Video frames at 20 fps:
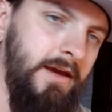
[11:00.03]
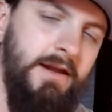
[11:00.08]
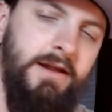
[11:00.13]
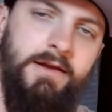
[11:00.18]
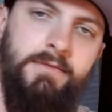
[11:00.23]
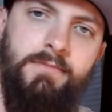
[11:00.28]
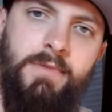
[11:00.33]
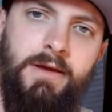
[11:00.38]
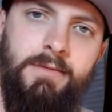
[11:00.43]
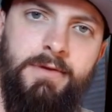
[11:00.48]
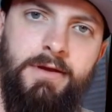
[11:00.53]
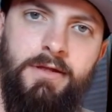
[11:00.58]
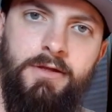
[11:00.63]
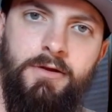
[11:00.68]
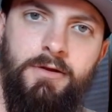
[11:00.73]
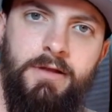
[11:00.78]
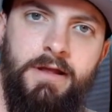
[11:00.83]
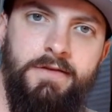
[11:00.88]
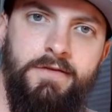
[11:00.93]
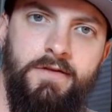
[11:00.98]
it maybe a
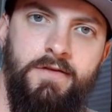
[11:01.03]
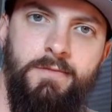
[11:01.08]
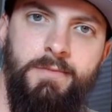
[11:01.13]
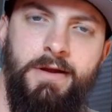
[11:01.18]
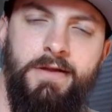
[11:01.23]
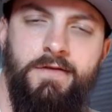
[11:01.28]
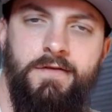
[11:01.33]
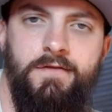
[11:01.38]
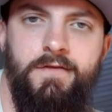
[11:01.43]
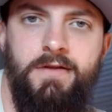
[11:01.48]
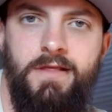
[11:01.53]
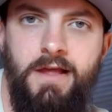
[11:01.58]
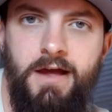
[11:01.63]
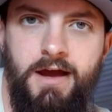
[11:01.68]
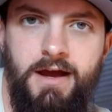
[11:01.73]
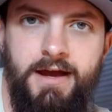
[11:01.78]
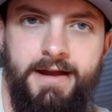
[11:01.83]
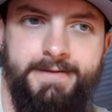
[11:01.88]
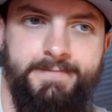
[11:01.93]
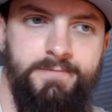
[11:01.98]
little less expensive
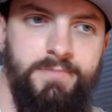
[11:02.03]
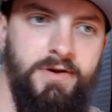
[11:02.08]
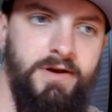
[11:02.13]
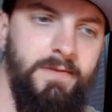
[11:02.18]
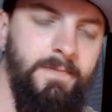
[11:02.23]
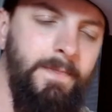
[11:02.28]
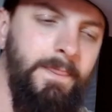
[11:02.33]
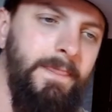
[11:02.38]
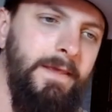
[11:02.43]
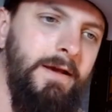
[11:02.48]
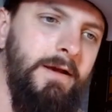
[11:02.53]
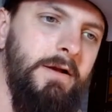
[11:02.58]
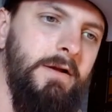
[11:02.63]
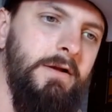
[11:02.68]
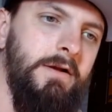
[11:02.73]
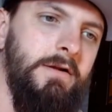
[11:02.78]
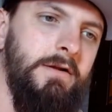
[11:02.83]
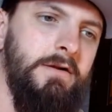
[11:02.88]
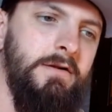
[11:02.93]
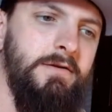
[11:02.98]
online, but
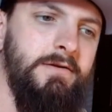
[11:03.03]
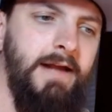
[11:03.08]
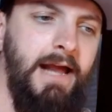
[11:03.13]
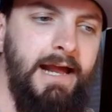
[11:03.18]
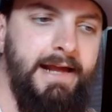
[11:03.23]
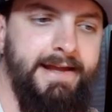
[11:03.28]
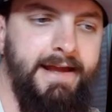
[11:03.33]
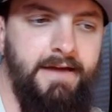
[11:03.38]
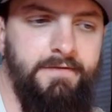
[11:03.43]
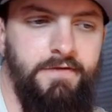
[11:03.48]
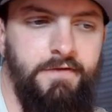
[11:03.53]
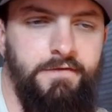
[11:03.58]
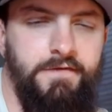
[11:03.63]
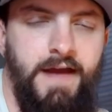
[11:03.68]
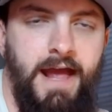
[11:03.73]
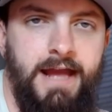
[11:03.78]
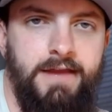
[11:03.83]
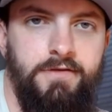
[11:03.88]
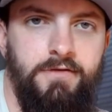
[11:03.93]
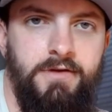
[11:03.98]
you have to
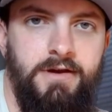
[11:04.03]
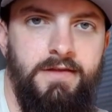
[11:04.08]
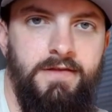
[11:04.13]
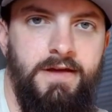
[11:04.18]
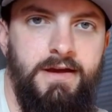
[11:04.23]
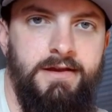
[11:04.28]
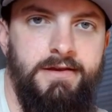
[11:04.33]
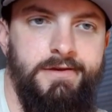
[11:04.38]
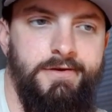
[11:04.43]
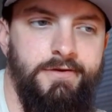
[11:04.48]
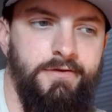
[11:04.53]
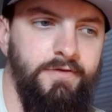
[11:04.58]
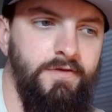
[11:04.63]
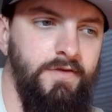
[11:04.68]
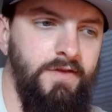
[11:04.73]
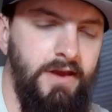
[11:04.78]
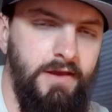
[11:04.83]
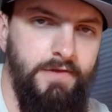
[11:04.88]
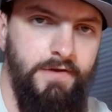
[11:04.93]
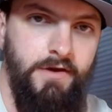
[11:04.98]
factor in that you're
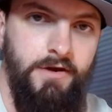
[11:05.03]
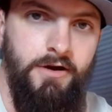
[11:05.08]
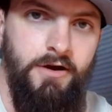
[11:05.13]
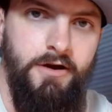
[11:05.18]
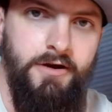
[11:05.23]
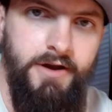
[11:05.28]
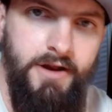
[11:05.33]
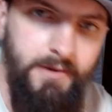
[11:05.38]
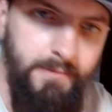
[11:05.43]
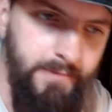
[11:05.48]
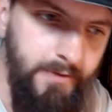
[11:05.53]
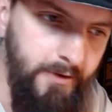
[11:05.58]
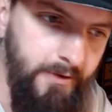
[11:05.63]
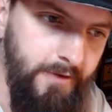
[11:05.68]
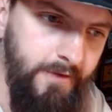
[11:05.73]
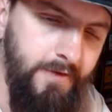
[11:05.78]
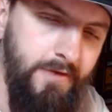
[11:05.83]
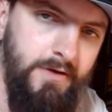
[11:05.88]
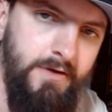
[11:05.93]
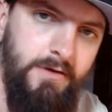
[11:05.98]
seeing the card in
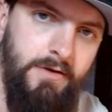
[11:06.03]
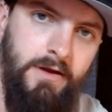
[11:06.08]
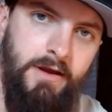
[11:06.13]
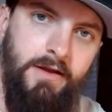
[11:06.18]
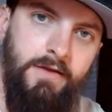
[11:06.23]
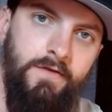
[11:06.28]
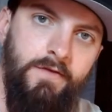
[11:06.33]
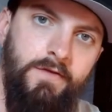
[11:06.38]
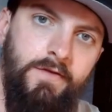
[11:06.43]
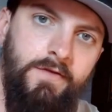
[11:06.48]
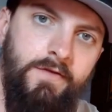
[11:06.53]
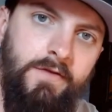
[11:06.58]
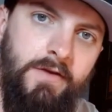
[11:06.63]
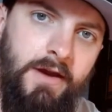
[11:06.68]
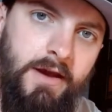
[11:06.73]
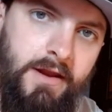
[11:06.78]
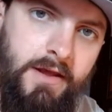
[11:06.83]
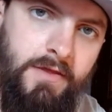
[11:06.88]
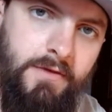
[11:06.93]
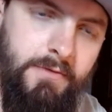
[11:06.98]
person, it's
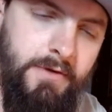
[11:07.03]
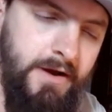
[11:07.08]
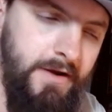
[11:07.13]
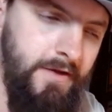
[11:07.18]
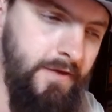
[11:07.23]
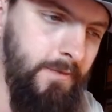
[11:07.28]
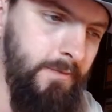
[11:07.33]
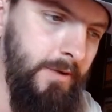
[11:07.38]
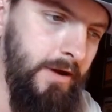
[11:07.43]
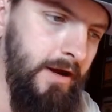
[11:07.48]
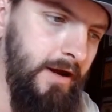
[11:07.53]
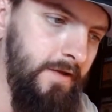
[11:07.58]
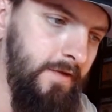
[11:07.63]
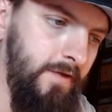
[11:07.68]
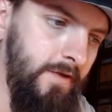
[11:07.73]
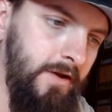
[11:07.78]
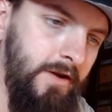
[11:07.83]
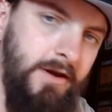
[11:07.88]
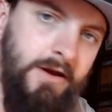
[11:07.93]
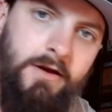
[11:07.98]
hitting the right
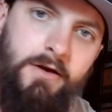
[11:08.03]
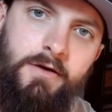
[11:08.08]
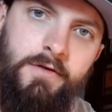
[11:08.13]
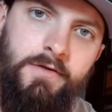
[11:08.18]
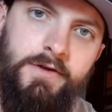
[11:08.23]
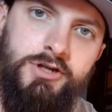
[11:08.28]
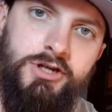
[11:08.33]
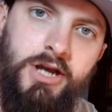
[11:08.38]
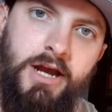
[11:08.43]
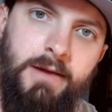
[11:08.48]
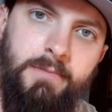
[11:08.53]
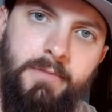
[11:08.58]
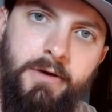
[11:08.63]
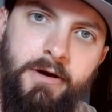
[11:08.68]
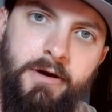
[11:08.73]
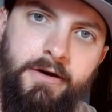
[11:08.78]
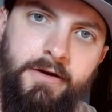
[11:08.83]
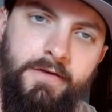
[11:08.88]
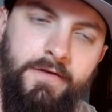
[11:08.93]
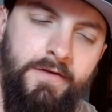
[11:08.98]
spots, hitting all the check
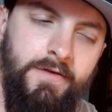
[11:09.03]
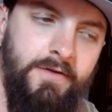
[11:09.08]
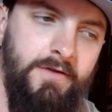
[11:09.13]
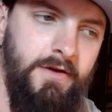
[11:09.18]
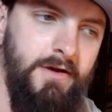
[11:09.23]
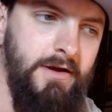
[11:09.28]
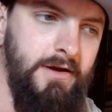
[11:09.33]
marks,